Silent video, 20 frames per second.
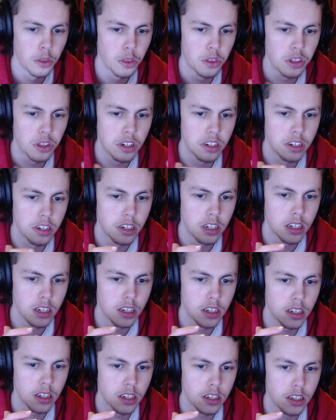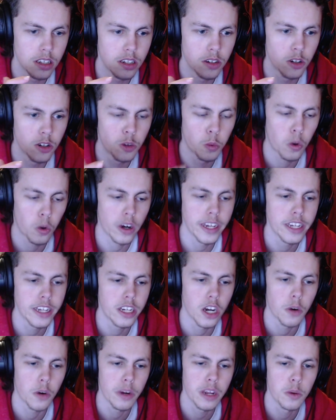then Dwight
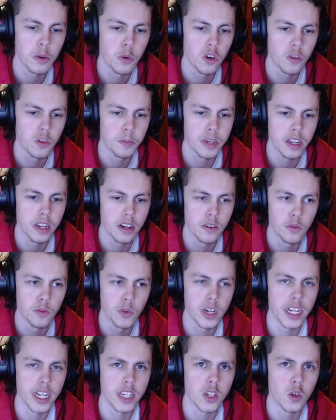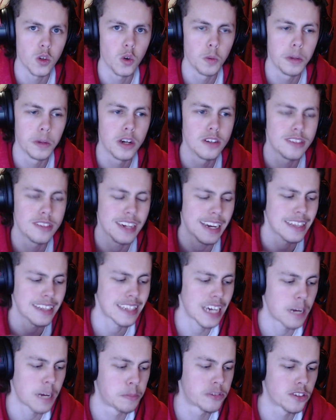going would have been really cool, because they had
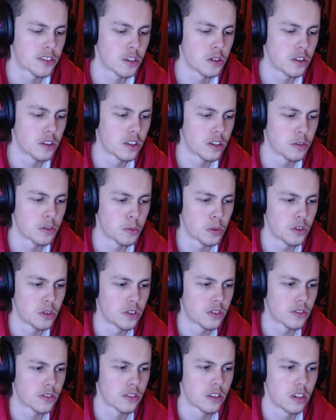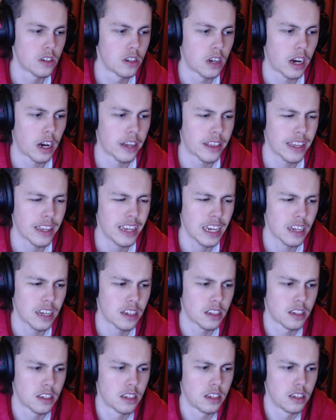that episode that was, I think,
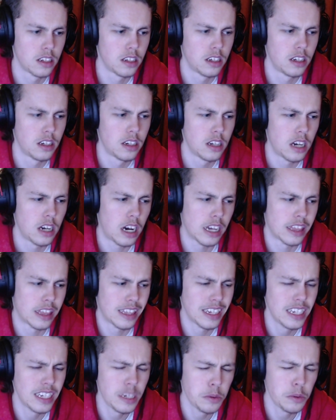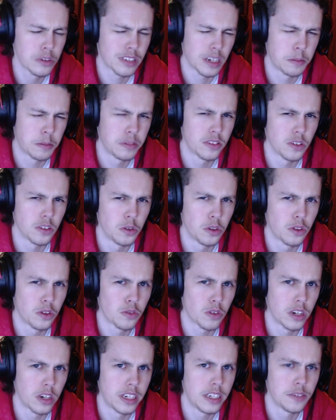I think it was episode
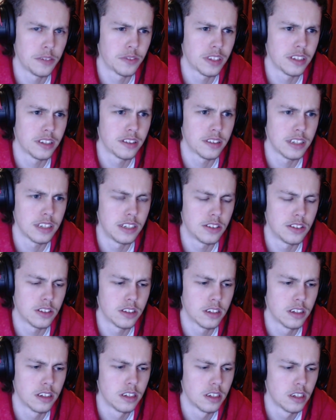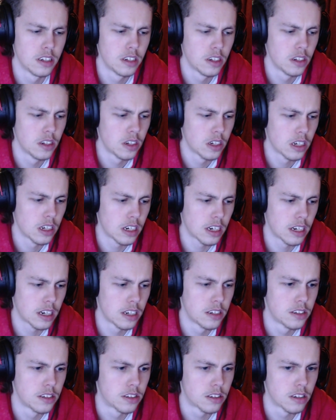three of this season,
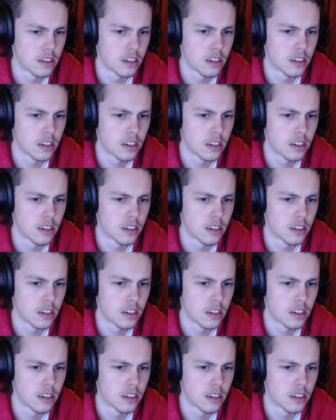and